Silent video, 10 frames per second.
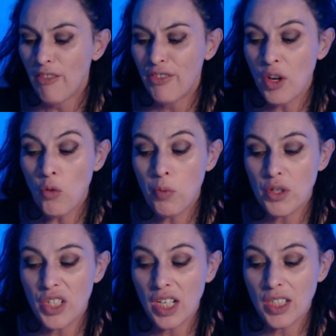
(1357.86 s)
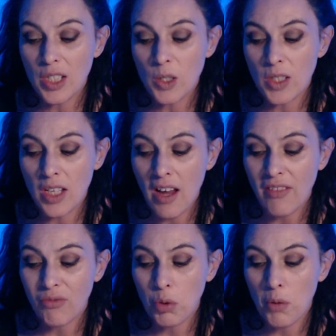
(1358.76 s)
Feel protected and safe.
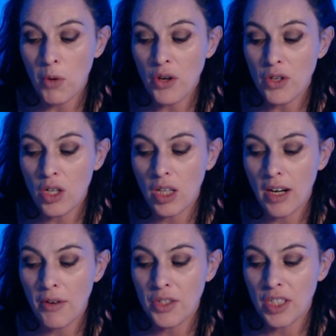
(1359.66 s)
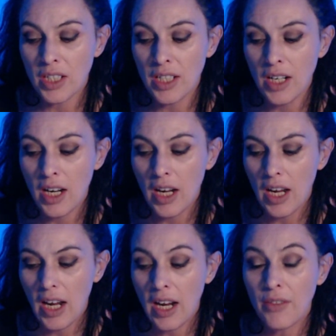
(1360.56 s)
Promote clarity
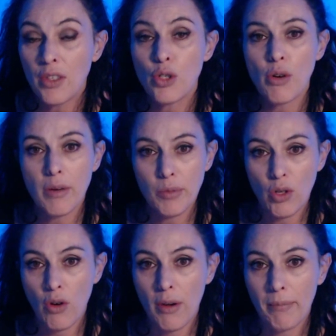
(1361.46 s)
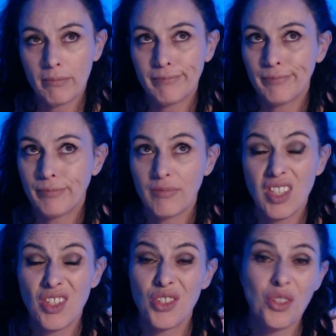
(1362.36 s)
in the dream time.
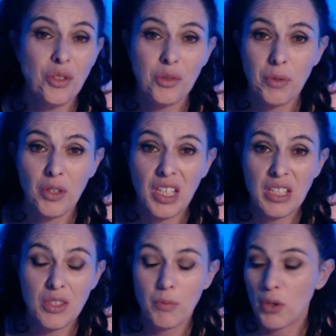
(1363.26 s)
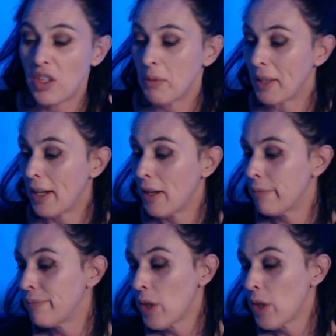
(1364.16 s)
This is so spooky, it's spooking me out.